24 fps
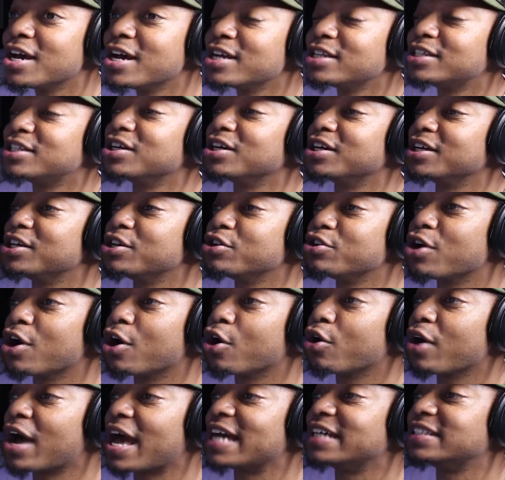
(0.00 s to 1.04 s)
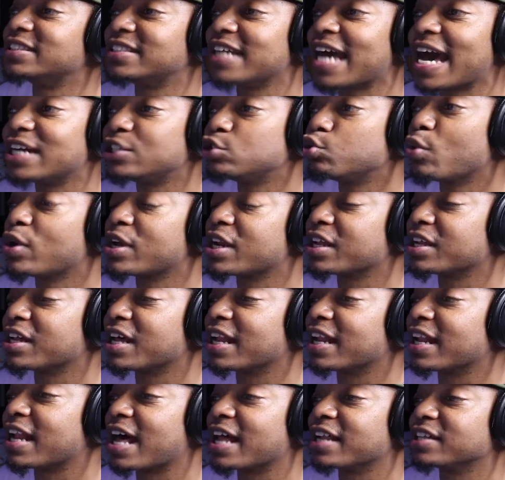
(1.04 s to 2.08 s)
to you know, exaggerate
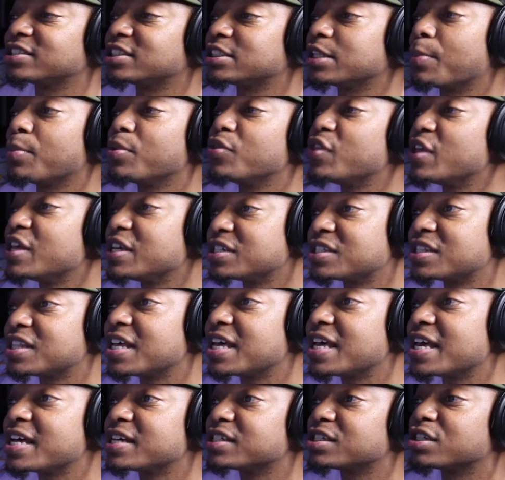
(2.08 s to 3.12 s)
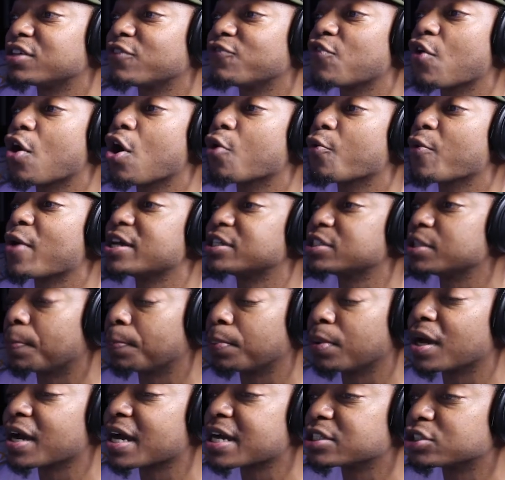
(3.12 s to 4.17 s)
some of these things as far as the
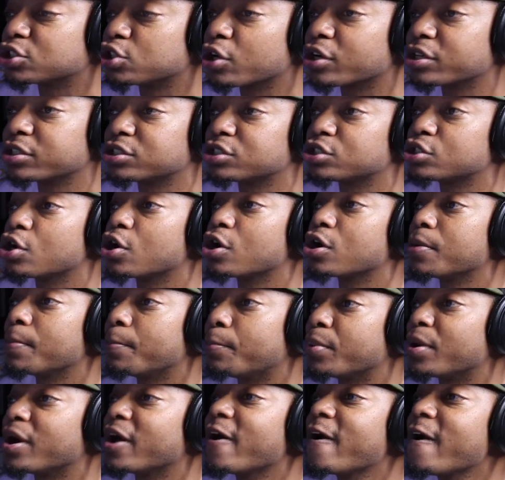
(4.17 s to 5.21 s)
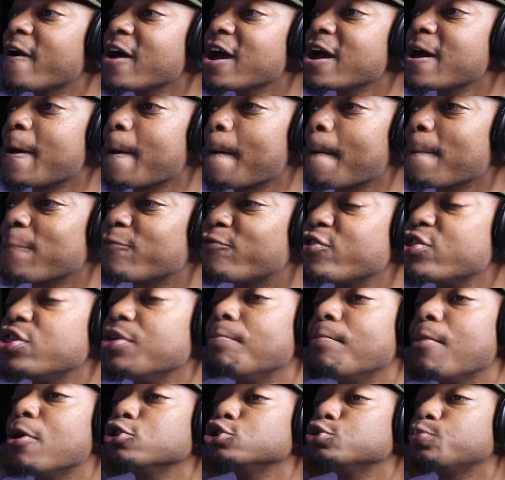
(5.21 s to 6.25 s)
plugins are concerned, but for the
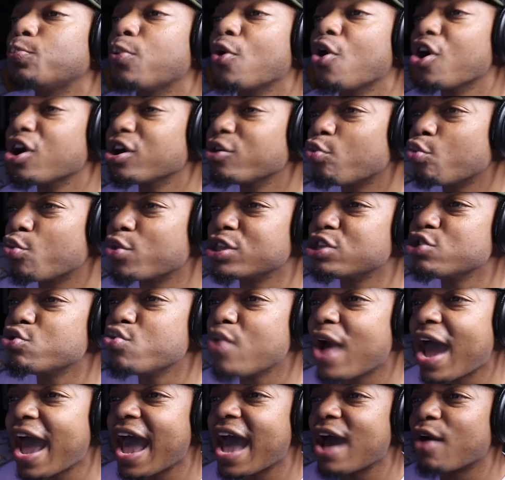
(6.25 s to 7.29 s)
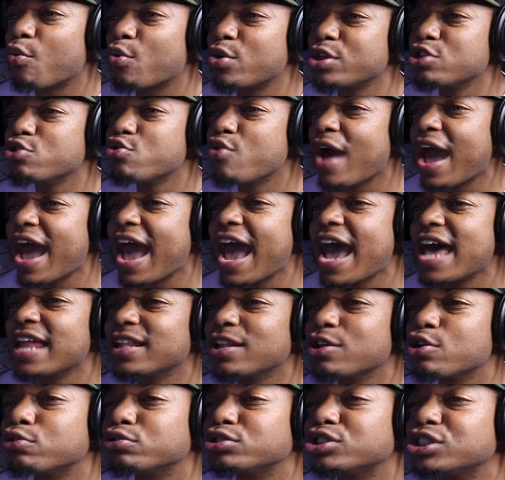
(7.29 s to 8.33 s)
most part, when you add
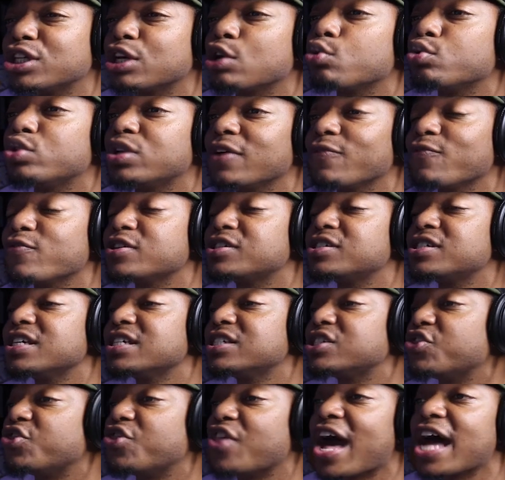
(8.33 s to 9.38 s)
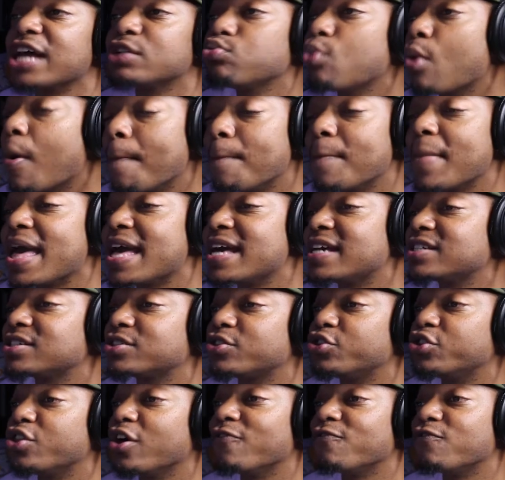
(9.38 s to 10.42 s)
little subtle differences, that's what makes
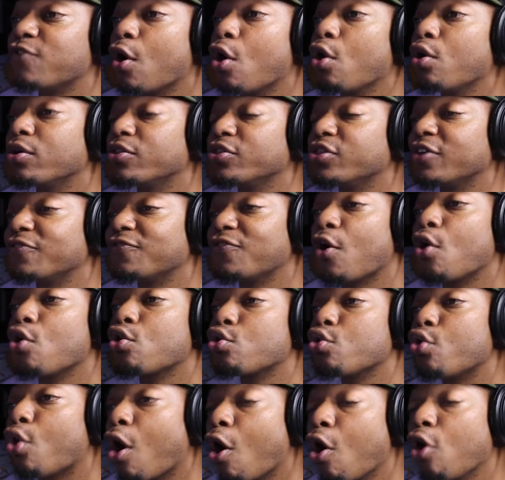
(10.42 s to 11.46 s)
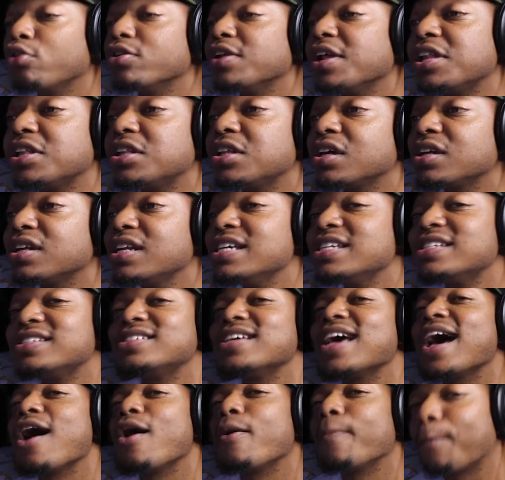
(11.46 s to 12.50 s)
the vocal holistically
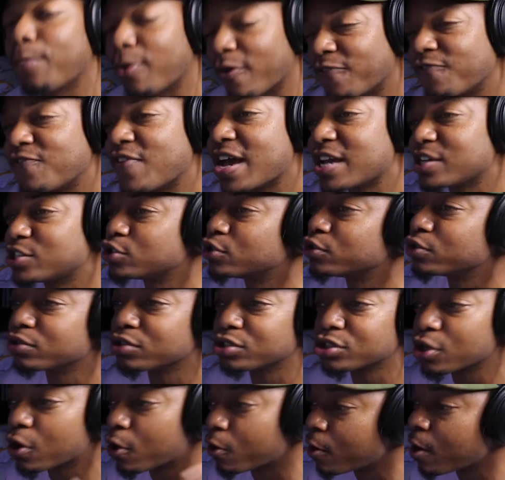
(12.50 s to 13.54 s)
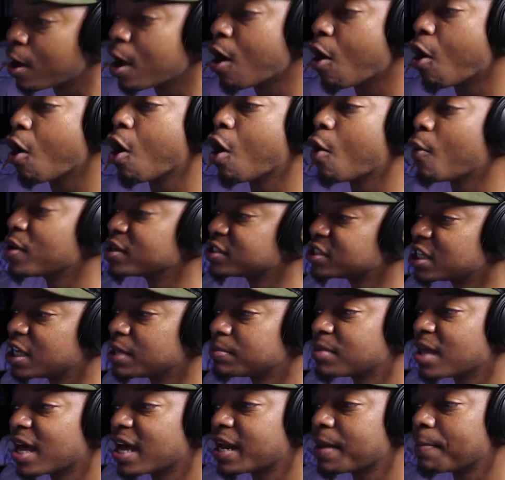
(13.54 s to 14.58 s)
sound professional. So always
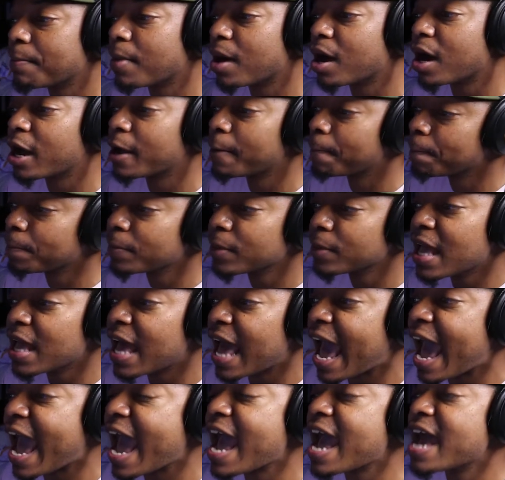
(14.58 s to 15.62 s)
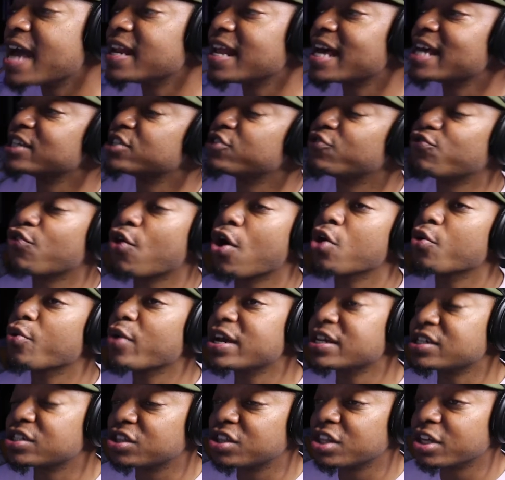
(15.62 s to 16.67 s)
keep that in mind. And as far
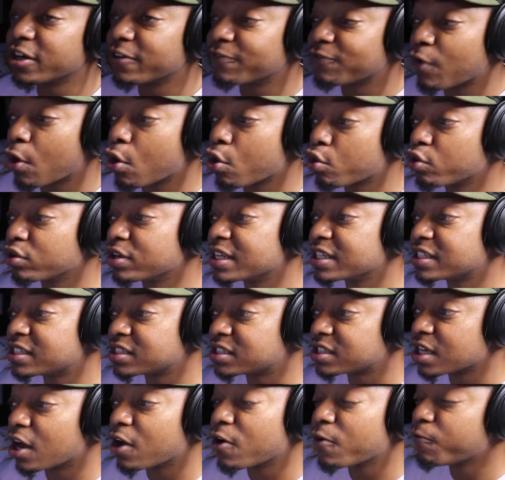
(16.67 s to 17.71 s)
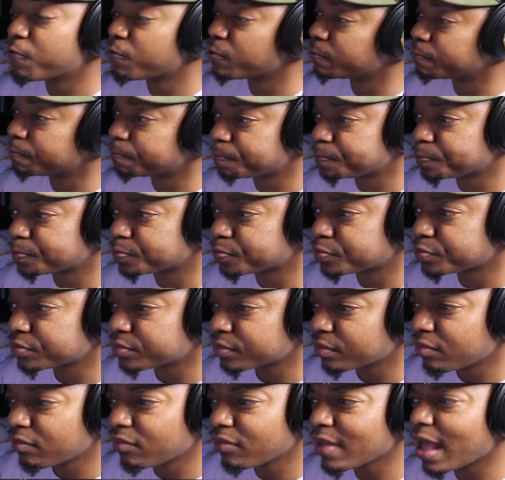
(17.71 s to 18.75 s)
as the vocal itself,
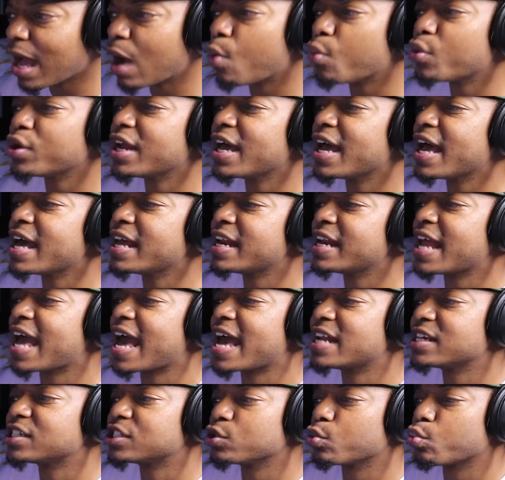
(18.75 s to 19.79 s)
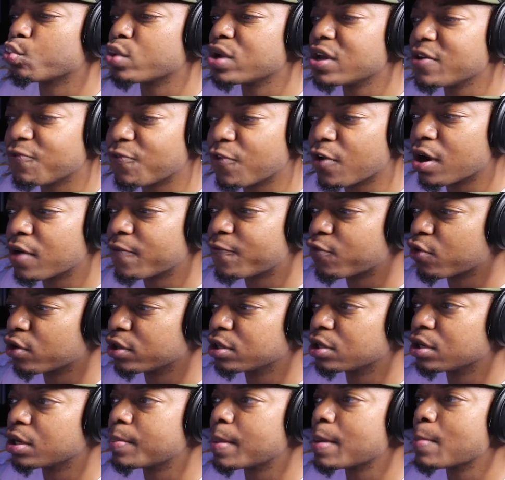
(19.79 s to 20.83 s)
I went ahead and added some reverb for a
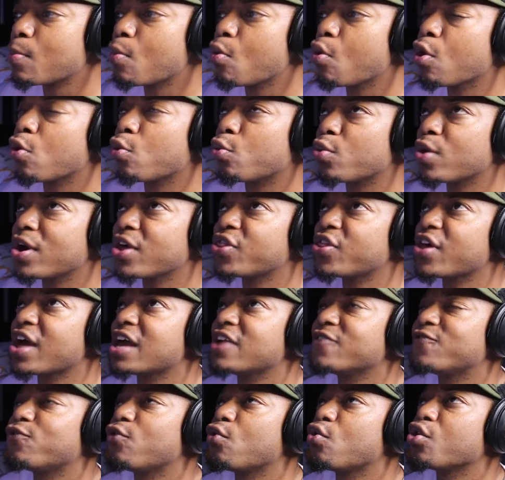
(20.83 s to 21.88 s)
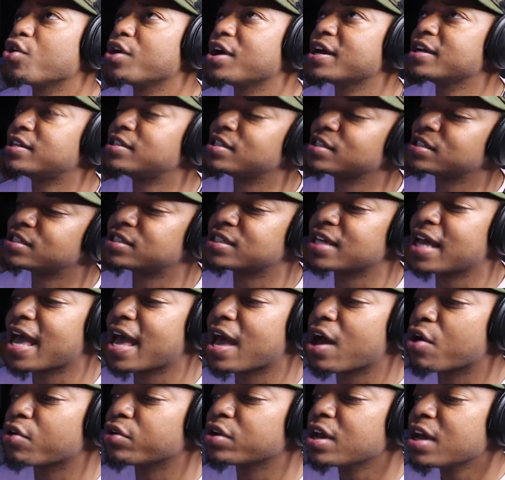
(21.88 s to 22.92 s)
little bit more width and for it to
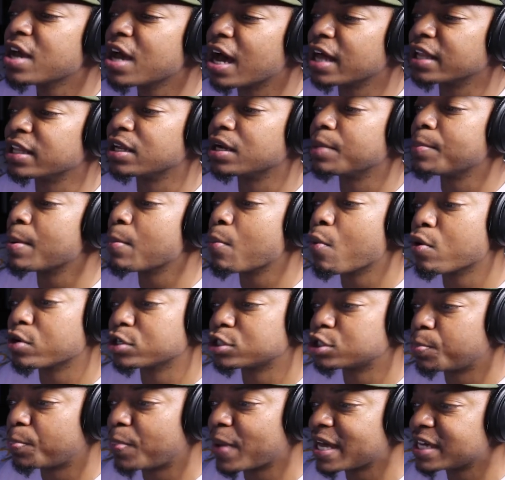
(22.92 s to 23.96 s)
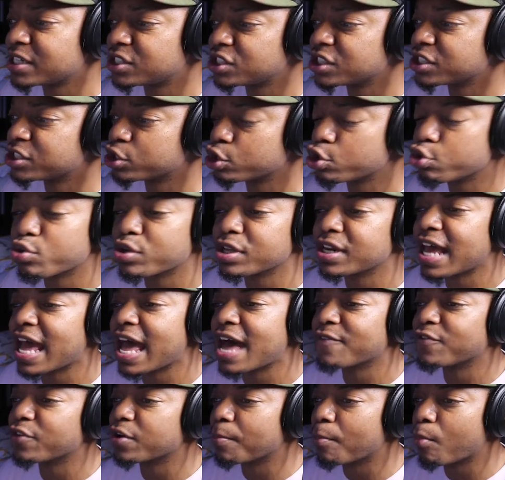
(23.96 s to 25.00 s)
sound a little bit more spacious, so you can
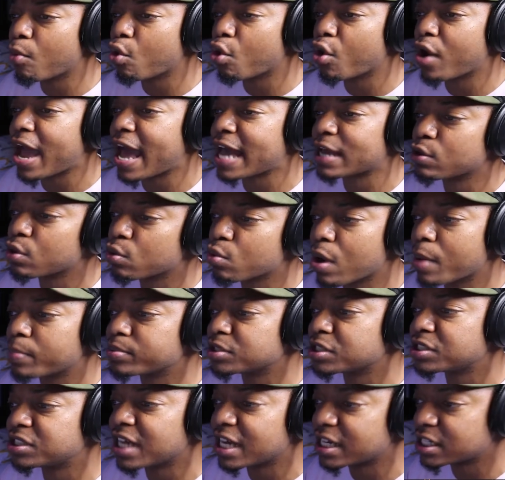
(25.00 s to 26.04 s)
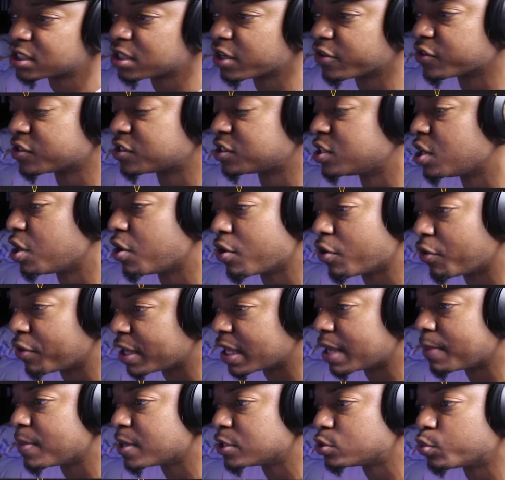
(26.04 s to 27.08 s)
have a more accurate representation of the stereo
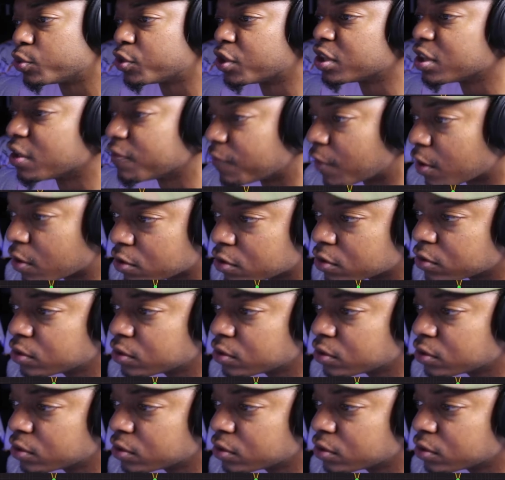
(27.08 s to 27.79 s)
image within the vocal.